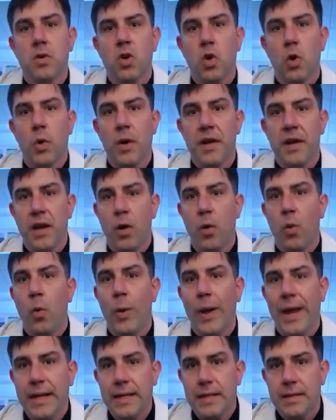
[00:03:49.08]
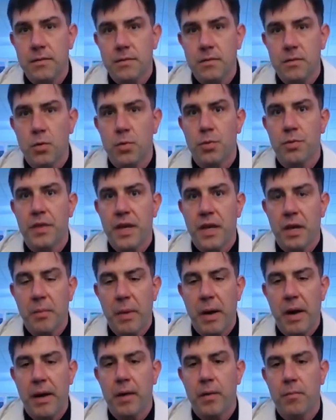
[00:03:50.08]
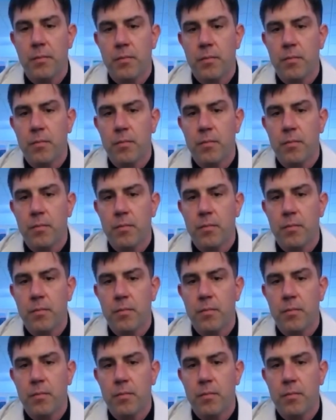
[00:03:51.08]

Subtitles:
Go ahead and I'll wait. You think about it.